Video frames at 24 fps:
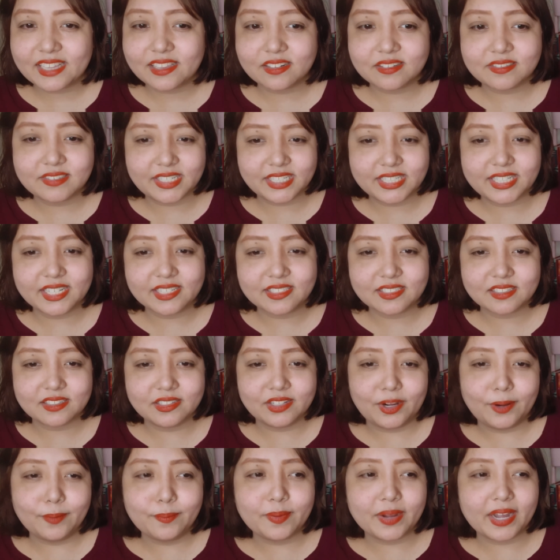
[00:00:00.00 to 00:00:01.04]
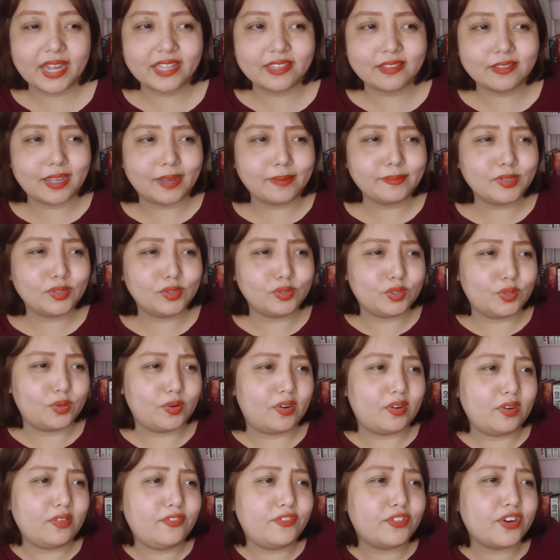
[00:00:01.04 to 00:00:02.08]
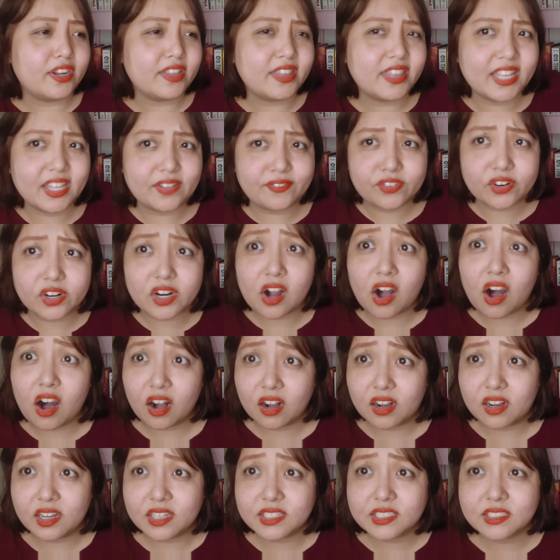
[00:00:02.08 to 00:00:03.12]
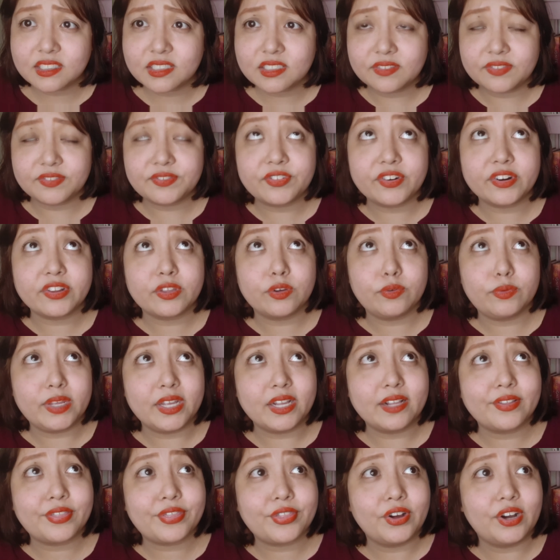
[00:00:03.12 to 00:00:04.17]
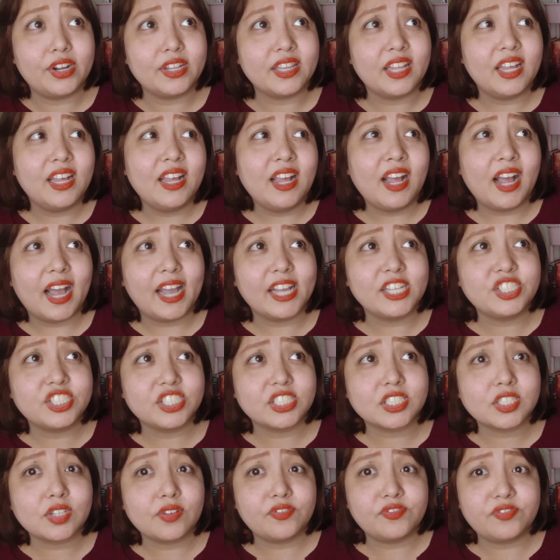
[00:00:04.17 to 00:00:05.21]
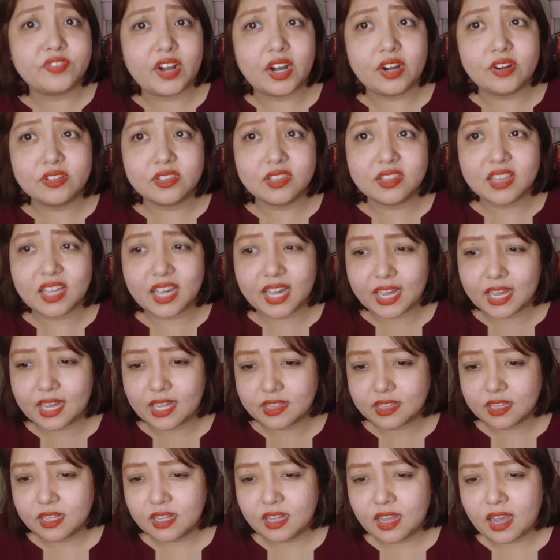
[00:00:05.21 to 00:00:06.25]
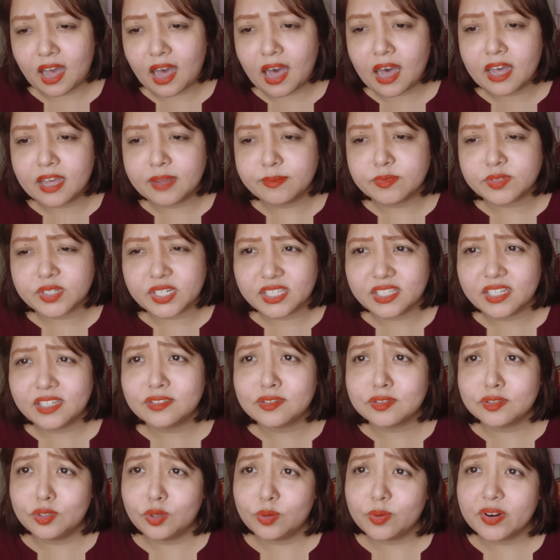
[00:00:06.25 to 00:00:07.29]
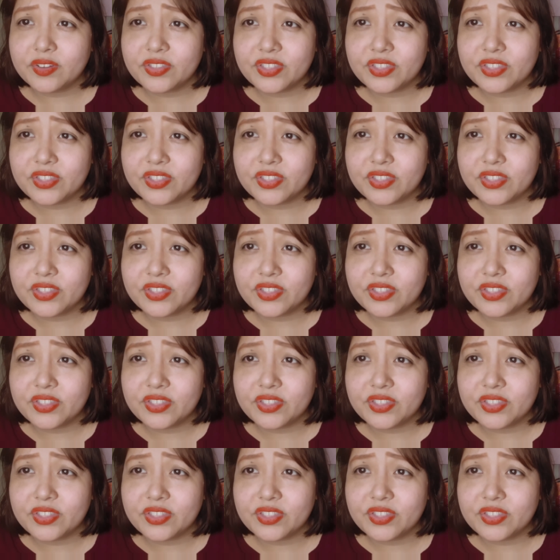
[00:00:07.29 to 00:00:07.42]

reading slump. I don't know. For August, for the weekathon, I just found that I'm reading slower